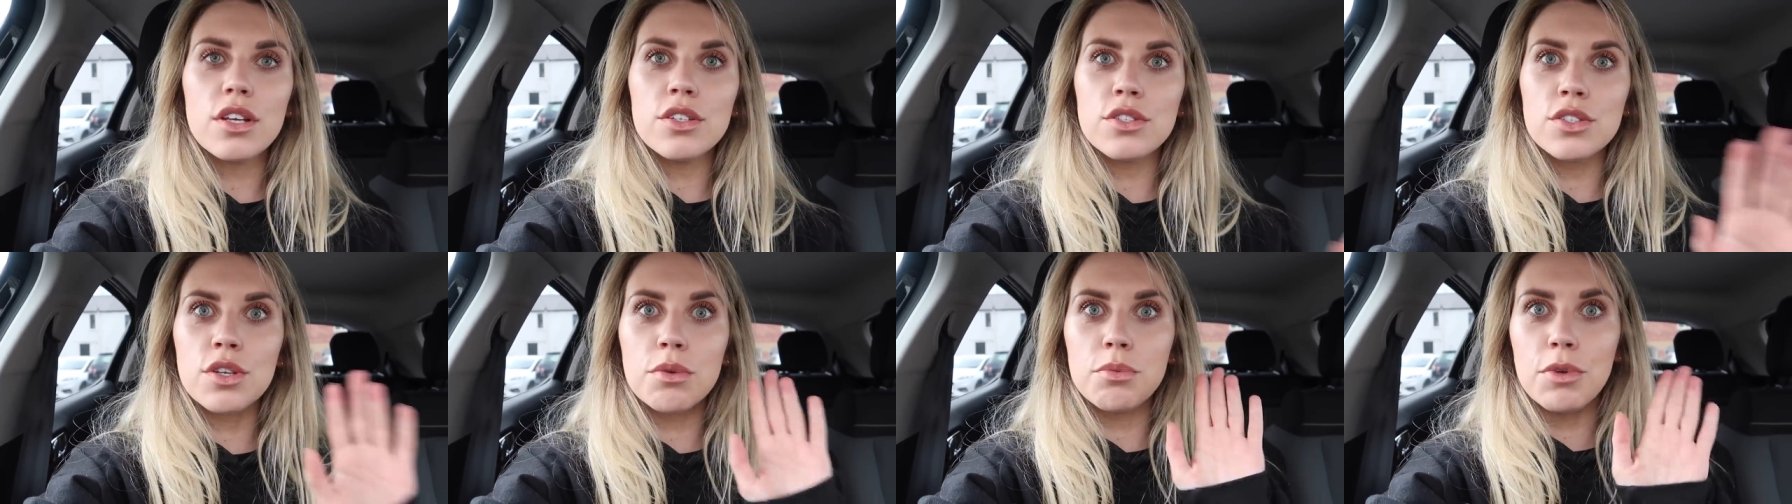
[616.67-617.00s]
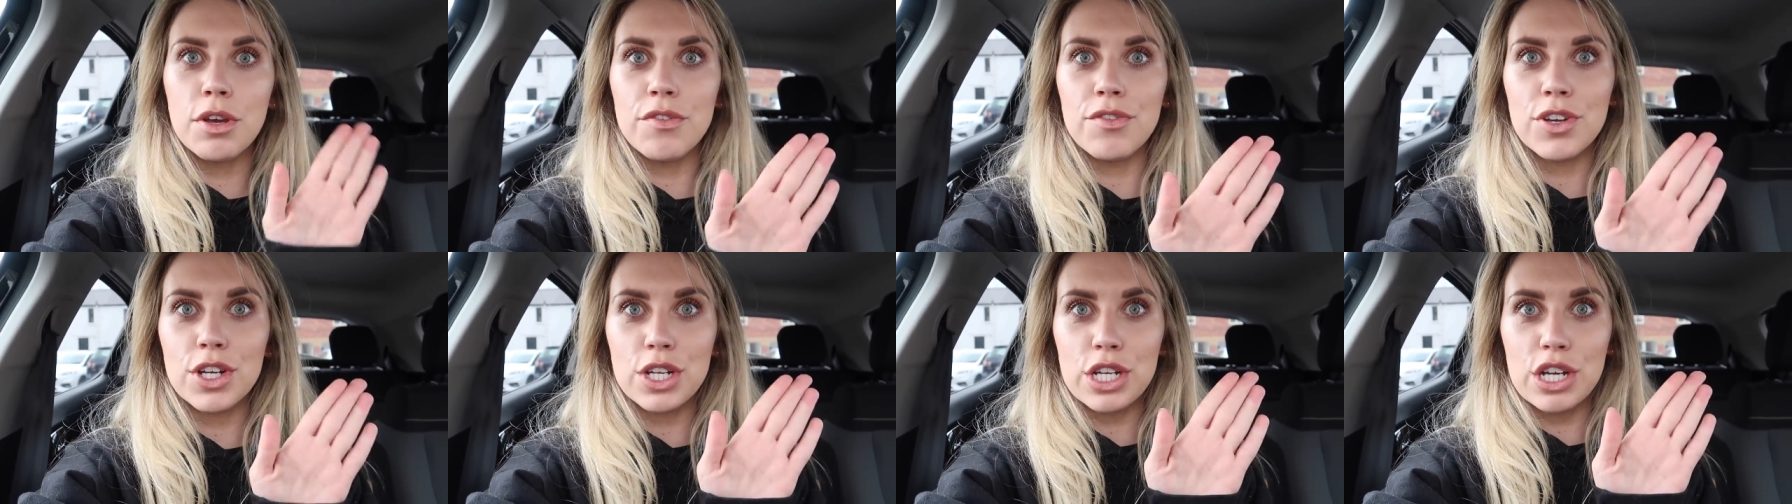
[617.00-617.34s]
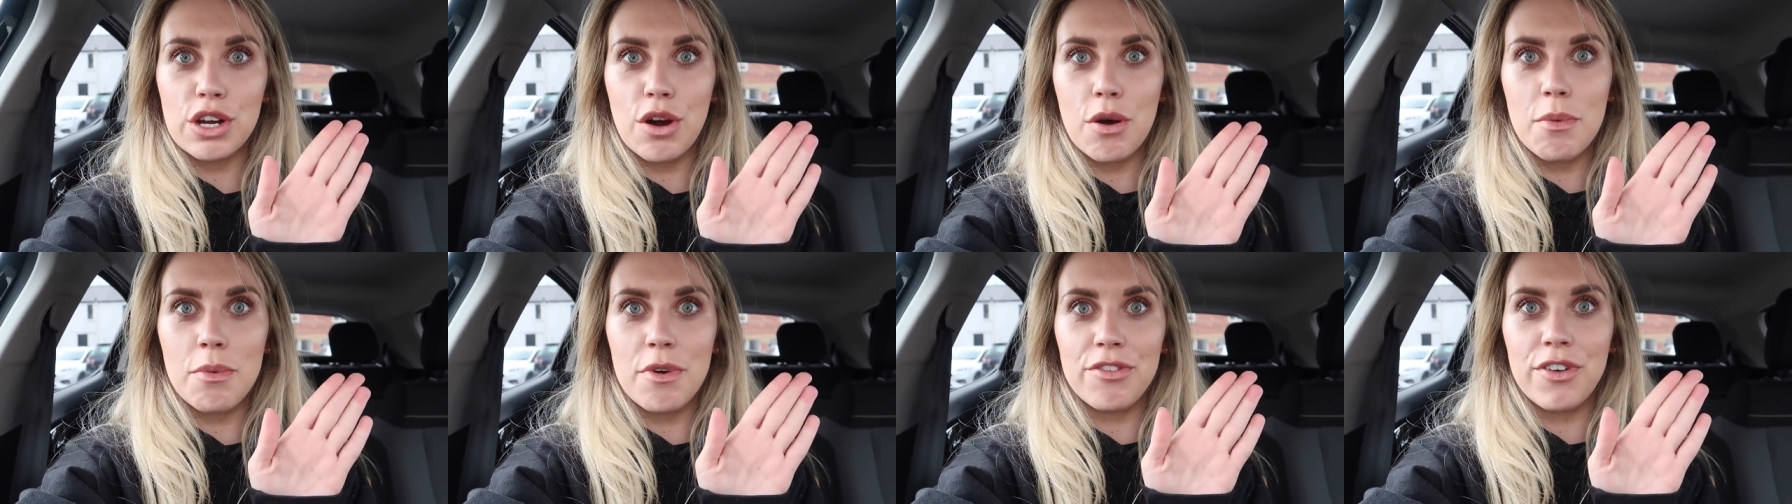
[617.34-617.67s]
So I'm not even gonna
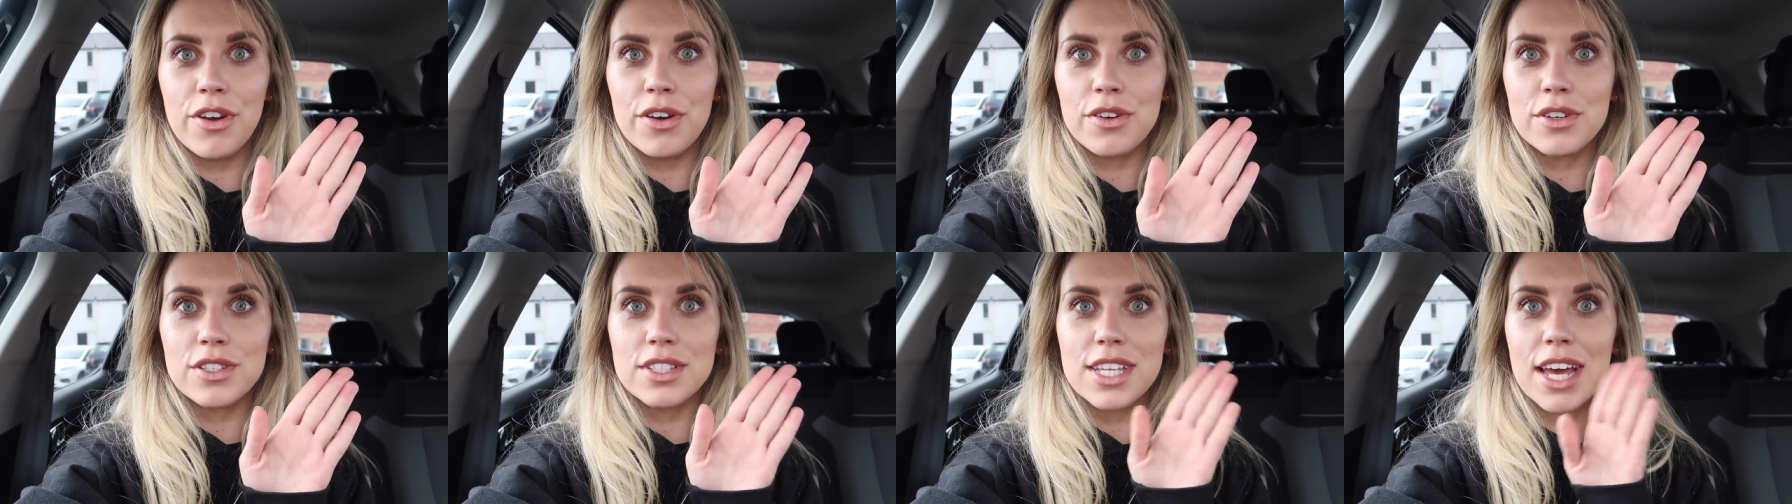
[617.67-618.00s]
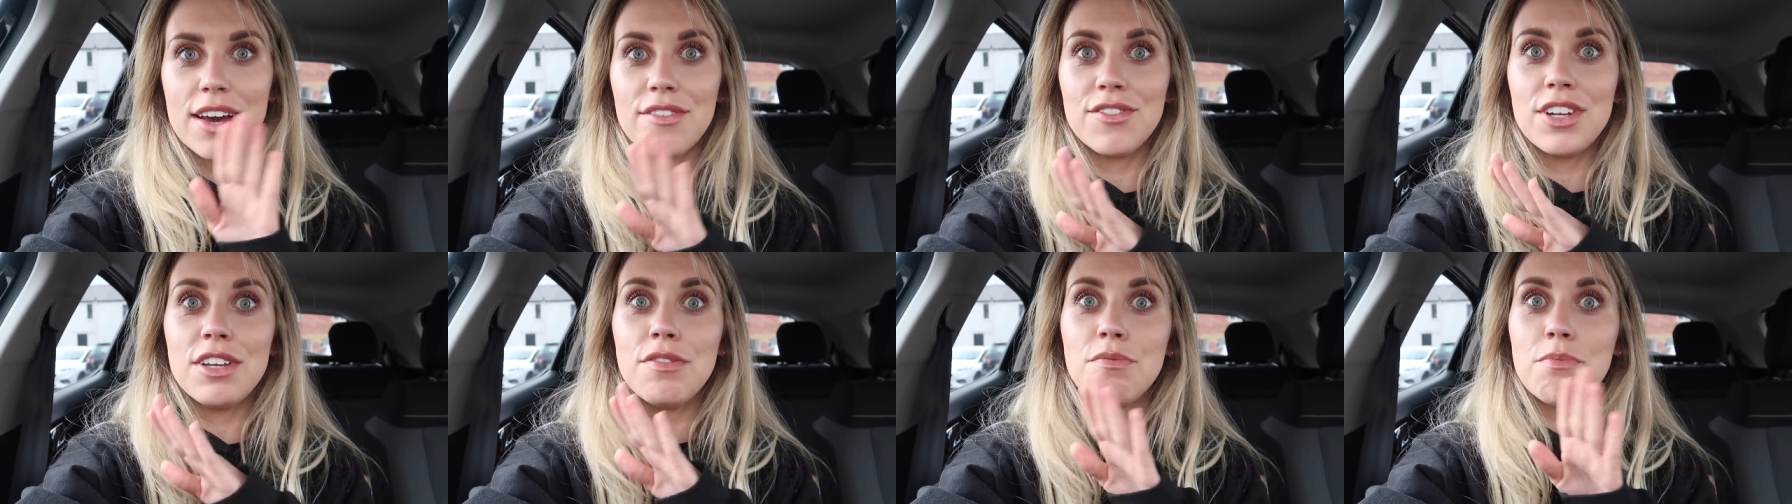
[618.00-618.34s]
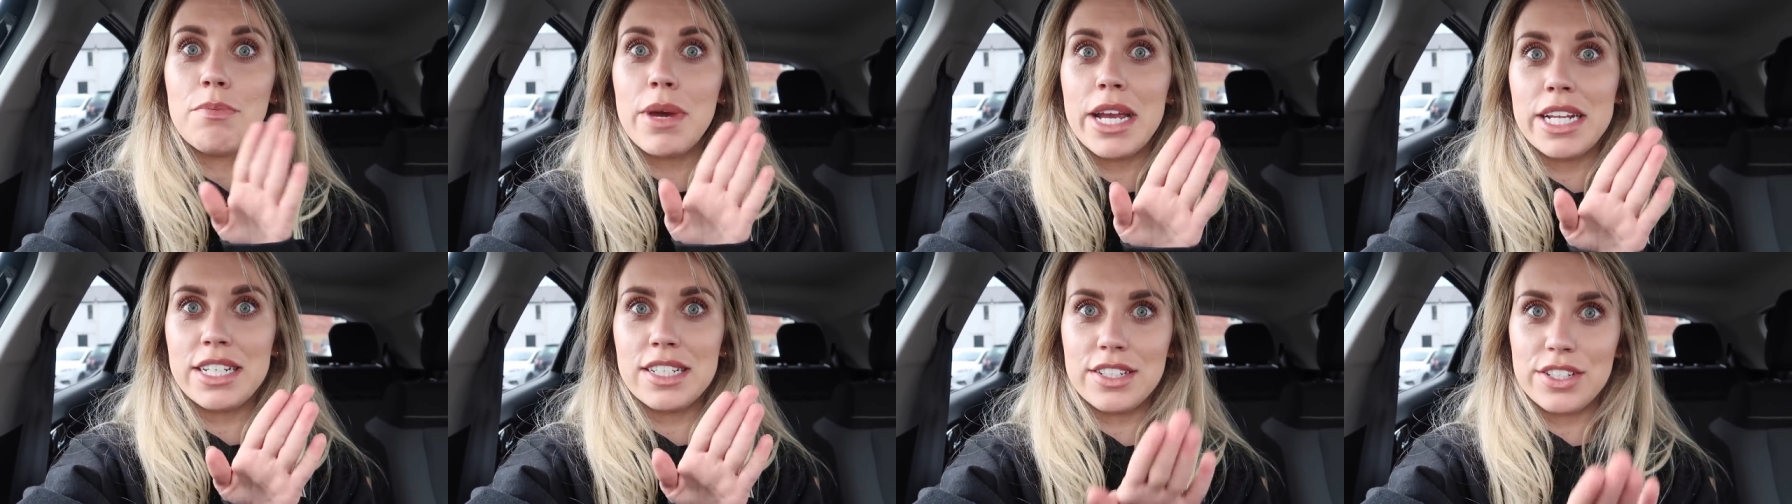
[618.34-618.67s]
go on my phone because I haven't even
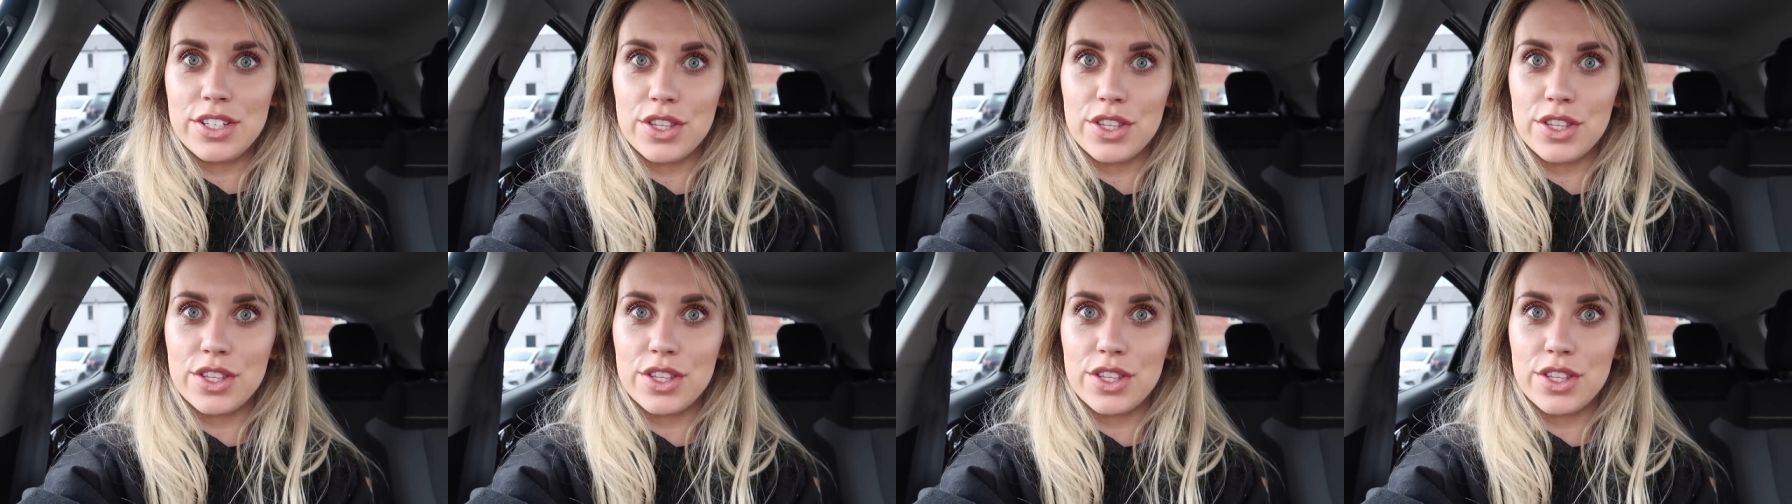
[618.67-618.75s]
made it